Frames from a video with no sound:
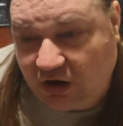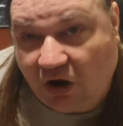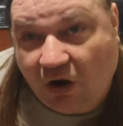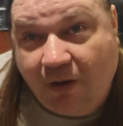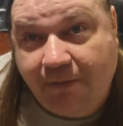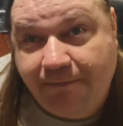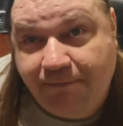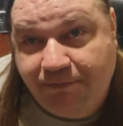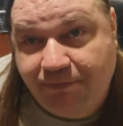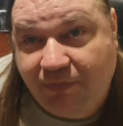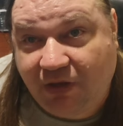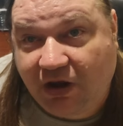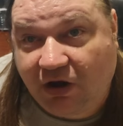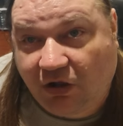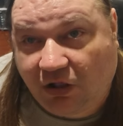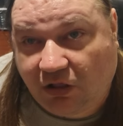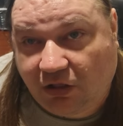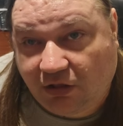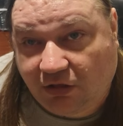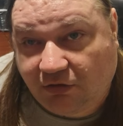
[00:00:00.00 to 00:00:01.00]
a
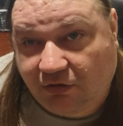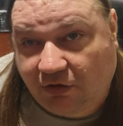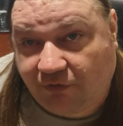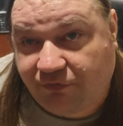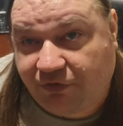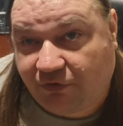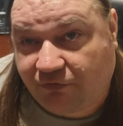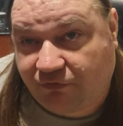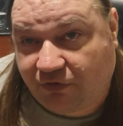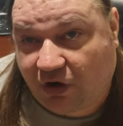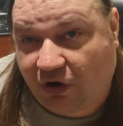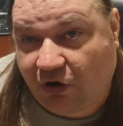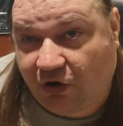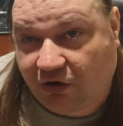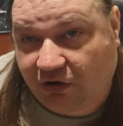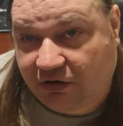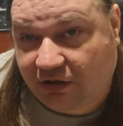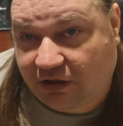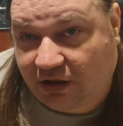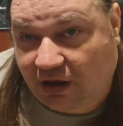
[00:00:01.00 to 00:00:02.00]
middle of the
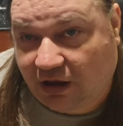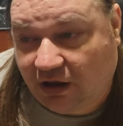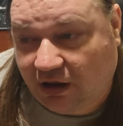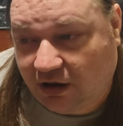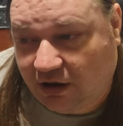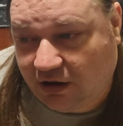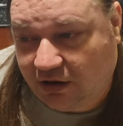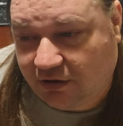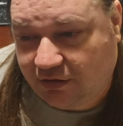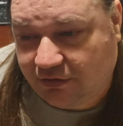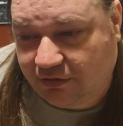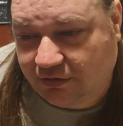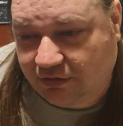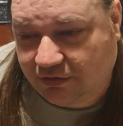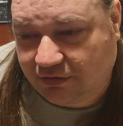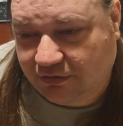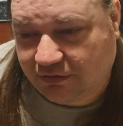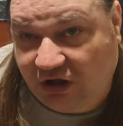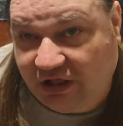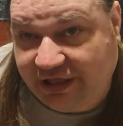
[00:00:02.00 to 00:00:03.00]
road,
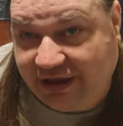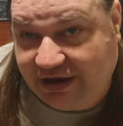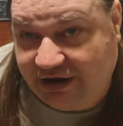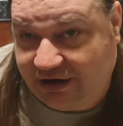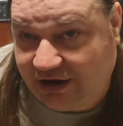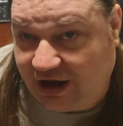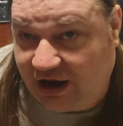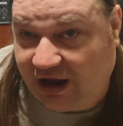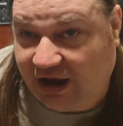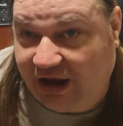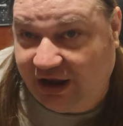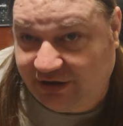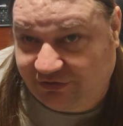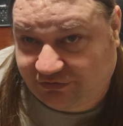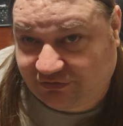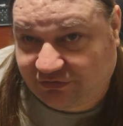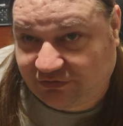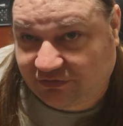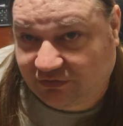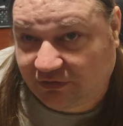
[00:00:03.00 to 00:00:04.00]
really
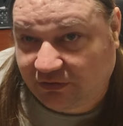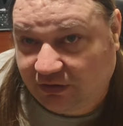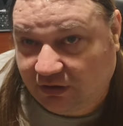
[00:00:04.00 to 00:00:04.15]
nice